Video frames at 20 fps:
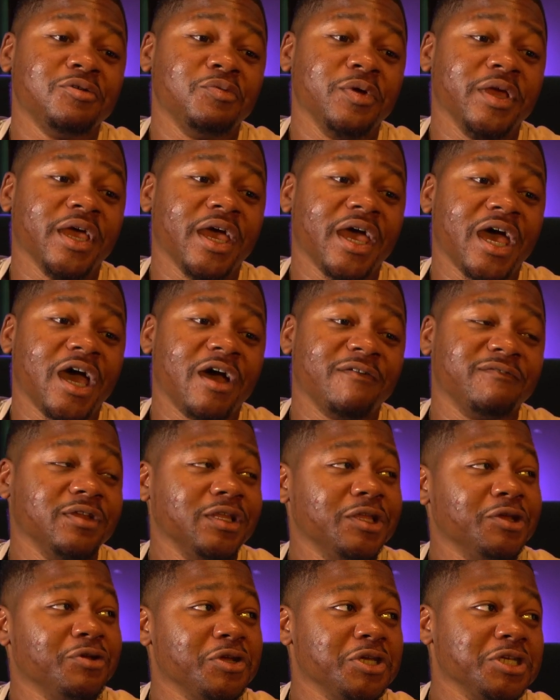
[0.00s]
We have
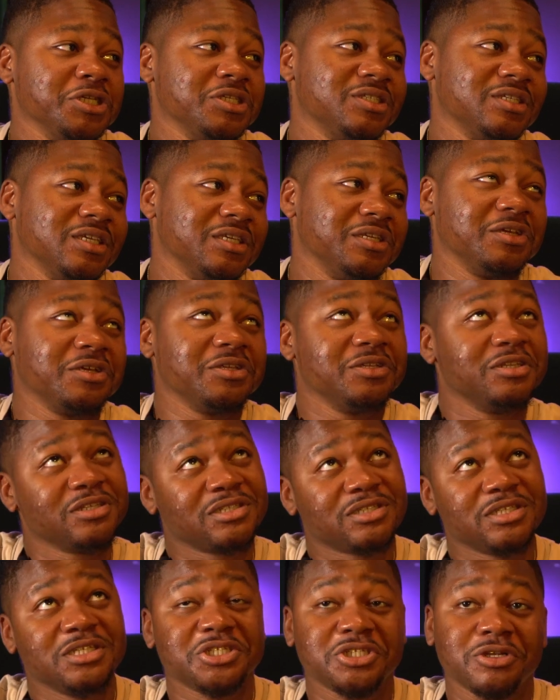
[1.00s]
lyrics and the
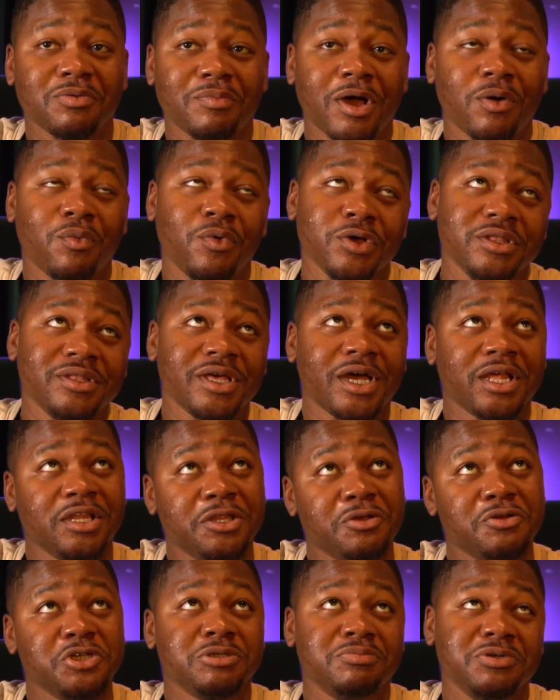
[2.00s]
decision about whether or not
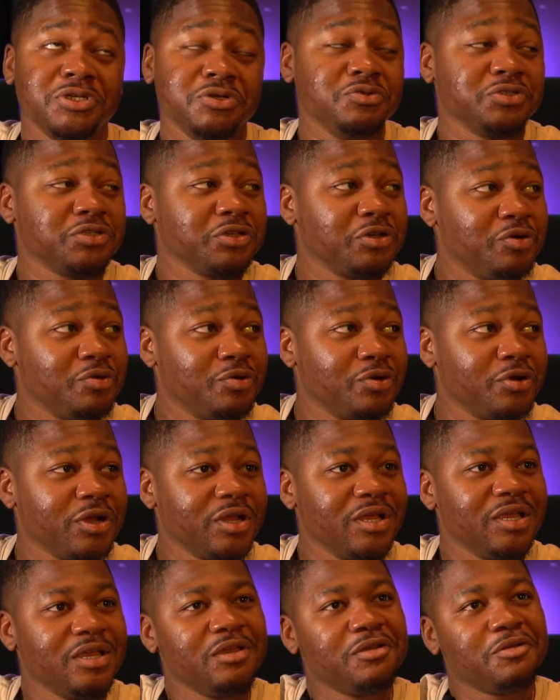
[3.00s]
lyrics should be used in
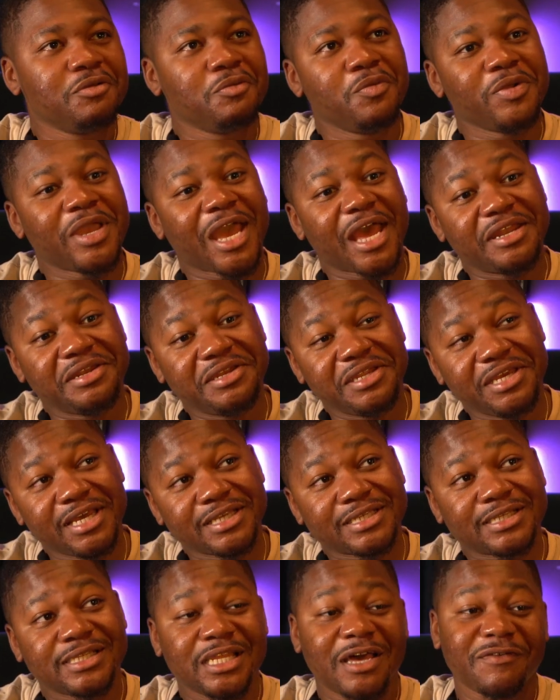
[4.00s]
court. We got
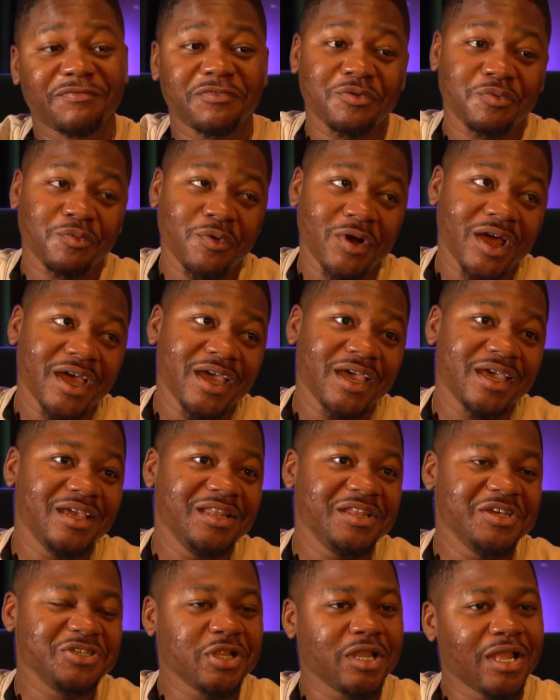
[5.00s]
deaths left and
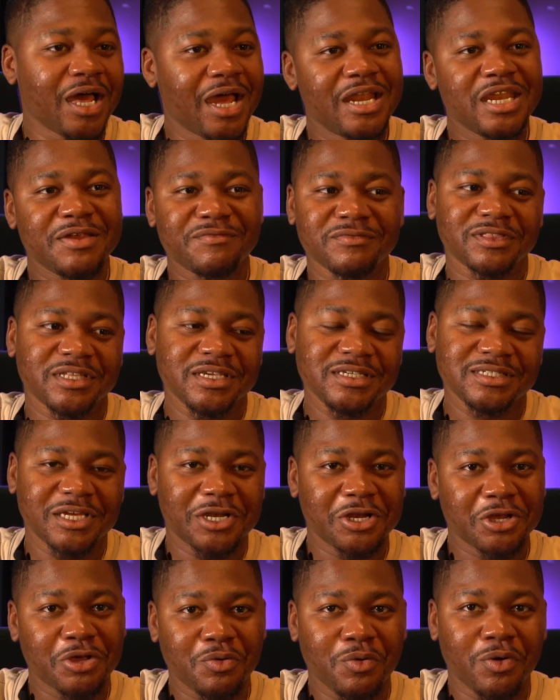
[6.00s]
right. There's a lot of different things
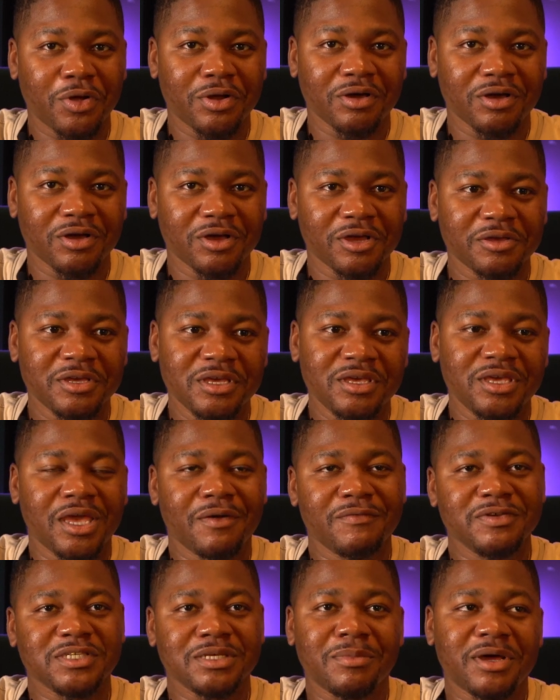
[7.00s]
that are going on.
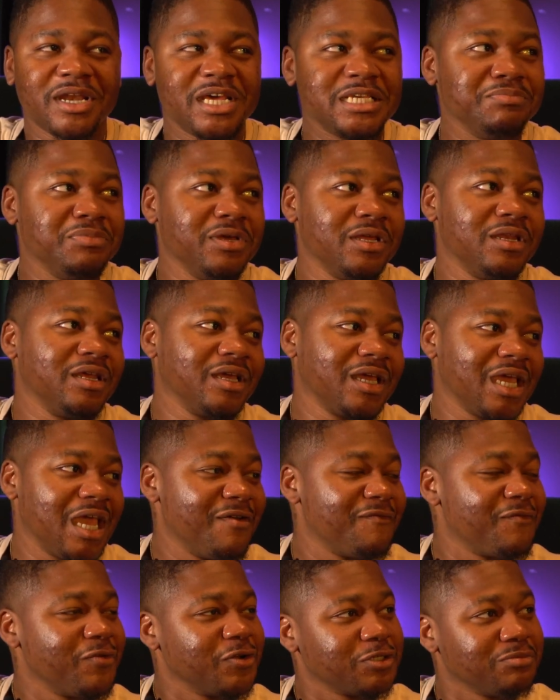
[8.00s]
And with someone that's been in the
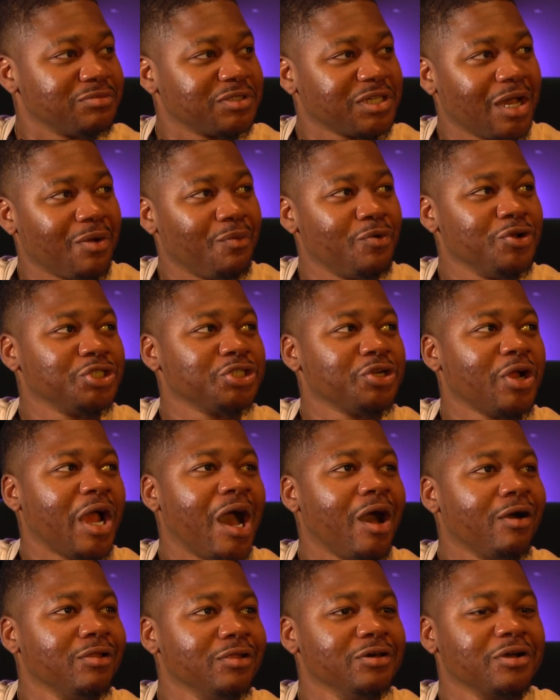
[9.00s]
game for some time, what's
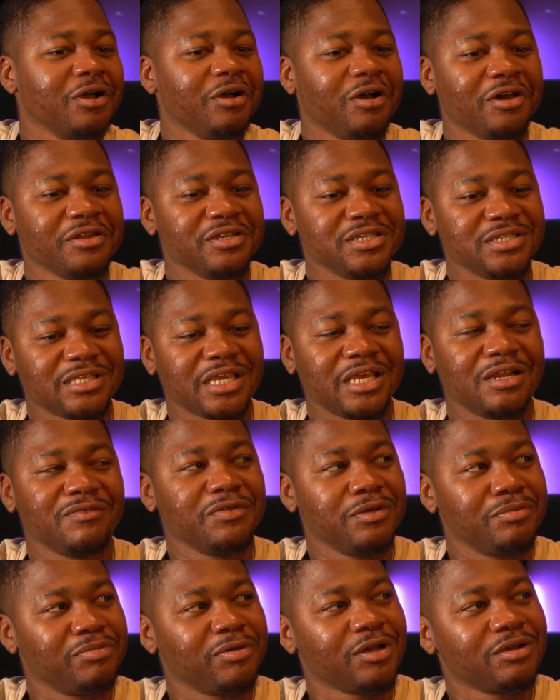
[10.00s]
your outlook on the state
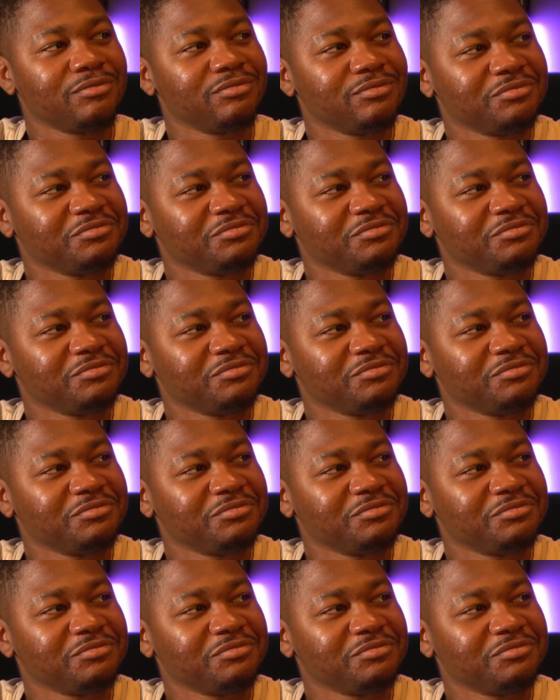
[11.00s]
of hip hop?